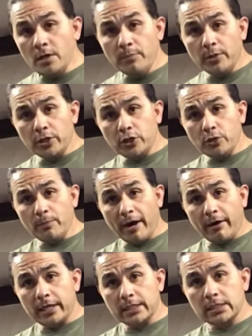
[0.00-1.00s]
Put new
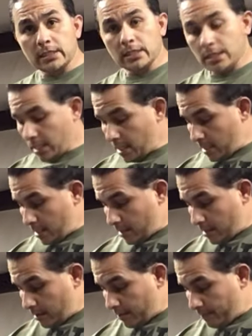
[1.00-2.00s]
bearings.
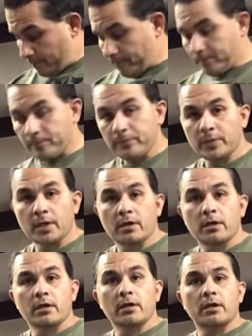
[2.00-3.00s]
Like
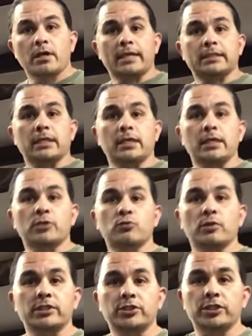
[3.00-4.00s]
I said, this one
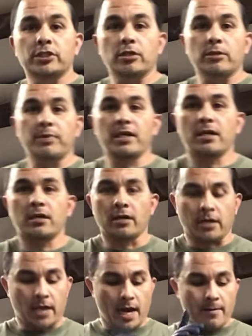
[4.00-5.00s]
is just going to be a
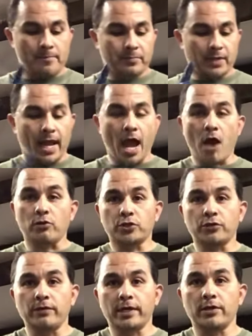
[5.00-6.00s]

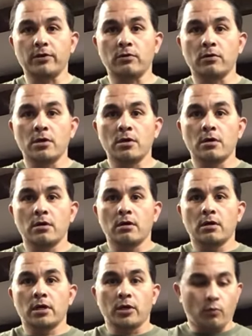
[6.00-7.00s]
how-to video.
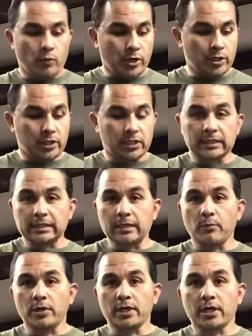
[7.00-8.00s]
We're going to
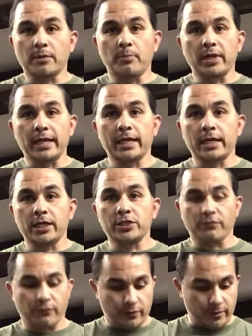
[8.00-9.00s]
assemble the complete engine
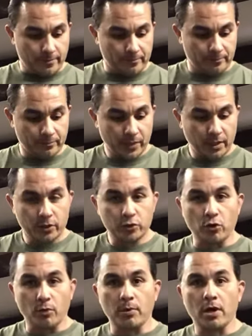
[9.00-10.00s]
from
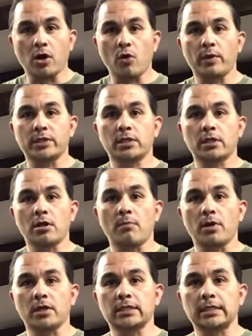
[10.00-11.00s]
short block all the way to the long
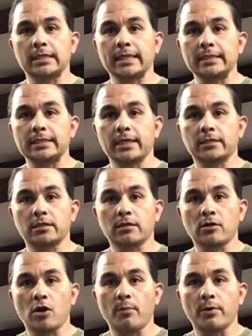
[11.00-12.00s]
block, to the intake, to the
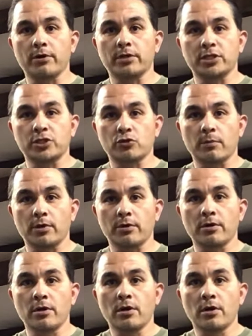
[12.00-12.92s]
carburetor, distributor,